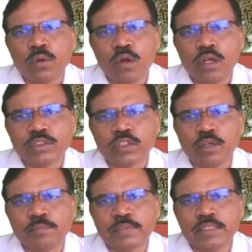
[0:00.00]
cos
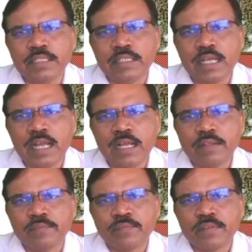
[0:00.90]
of
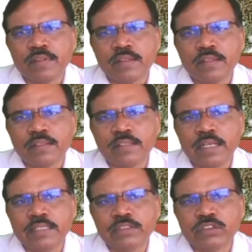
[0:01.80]
theta,
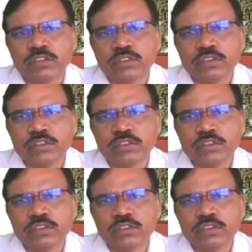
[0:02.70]
that is